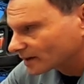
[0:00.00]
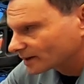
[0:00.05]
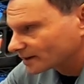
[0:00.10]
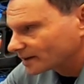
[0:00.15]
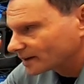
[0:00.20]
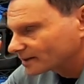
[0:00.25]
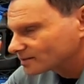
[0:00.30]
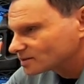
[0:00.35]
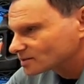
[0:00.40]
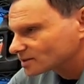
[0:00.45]

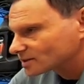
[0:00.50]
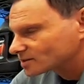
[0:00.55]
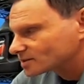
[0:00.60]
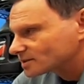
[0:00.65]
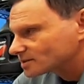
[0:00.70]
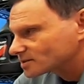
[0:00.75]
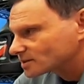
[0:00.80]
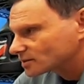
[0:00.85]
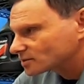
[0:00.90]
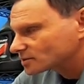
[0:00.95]
again, sixty
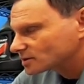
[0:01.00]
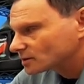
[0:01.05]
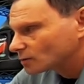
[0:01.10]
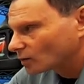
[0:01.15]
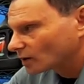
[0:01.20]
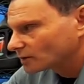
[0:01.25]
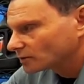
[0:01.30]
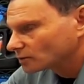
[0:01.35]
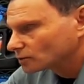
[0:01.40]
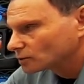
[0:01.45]

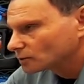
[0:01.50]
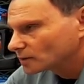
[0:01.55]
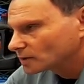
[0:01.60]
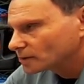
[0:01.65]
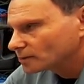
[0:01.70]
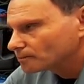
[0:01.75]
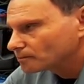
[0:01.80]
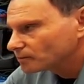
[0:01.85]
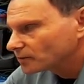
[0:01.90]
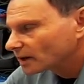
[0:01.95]
sixty-one
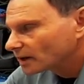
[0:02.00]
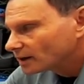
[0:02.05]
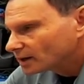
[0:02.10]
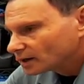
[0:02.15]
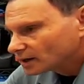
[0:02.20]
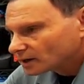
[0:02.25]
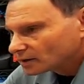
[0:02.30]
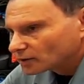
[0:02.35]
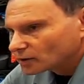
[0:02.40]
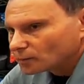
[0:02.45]
aluminum.
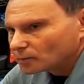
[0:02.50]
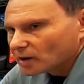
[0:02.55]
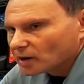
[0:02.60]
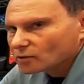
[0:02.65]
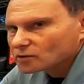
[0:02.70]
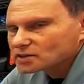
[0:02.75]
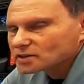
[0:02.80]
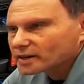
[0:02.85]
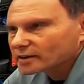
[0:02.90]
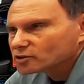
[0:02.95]
The bow
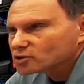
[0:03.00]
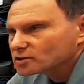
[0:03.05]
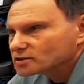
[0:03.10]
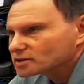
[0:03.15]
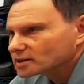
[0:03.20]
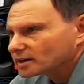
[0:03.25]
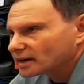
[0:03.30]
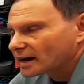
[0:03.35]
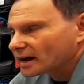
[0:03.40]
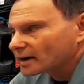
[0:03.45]
section's
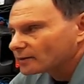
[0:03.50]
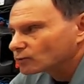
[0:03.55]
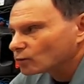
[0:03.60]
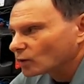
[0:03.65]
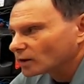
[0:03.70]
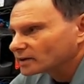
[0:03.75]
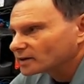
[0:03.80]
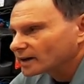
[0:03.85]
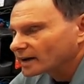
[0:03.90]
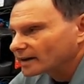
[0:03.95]
gonna have
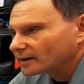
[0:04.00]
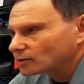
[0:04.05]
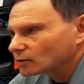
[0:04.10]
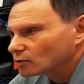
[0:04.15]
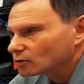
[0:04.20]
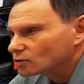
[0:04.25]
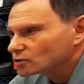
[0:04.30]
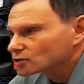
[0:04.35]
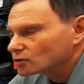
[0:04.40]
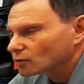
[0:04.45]
one
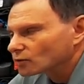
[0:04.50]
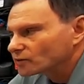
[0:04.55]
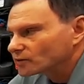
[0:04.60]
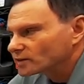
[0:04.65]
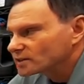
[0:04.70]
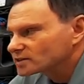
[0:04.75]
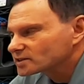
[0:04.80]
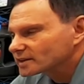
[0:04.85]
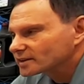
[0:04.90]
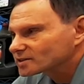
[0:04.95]
ninety, so three
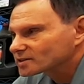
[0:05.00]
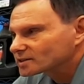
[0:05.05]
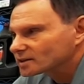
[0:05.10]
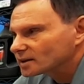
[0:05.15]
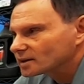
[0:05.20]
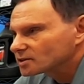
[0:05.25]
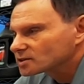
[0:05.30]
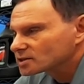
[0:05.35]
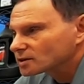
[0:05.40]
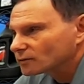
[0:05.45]

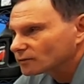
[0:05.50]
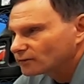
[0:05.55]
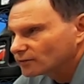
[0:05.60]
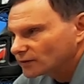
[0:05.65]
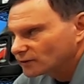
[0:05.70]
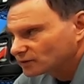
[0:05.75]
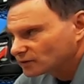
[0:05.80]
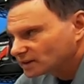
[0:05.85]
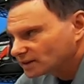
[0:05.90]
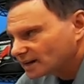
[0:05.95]
sixteenths,
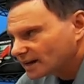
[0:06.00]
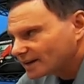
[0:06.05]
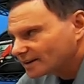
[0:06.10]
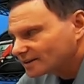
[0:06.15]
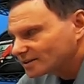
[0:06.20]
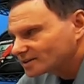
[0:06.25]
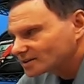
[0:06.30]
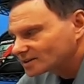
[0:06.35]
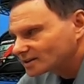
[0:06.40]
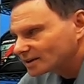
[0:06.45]
fifty
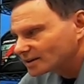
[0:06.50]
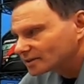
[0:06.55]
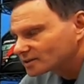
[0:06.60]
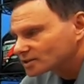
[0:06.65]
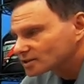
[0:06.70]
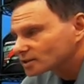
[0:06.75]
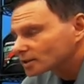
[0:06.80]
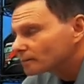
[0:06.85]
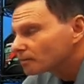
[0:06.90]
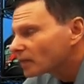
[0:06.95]

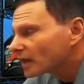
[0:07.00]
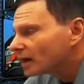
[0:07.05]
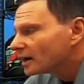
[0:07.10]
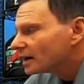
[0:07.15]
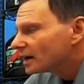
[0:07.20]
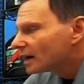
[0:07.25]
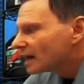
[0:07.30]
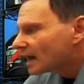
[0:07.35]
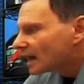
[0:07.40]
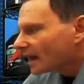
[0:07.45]
eighty-six.
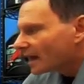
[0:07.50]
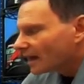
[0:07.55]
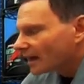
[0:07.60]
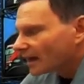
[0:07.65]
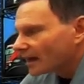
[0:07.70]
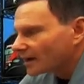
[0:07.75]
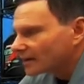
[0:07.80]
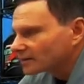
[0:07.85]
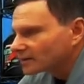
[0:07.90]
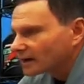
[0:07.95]

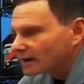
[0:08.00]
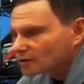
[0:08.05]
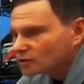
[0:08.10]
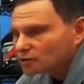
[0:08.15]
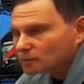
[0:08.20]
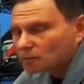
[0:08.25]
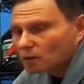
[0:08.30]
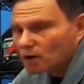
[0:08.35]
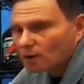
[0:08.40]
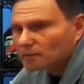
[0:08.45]
And I
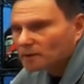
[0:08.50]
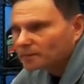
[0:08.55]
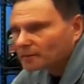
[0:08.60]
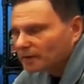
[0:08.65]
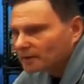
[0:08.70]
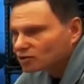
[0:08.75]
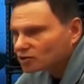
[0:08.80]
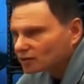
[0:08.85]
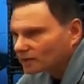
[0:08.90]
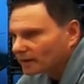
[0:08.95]
should probably mention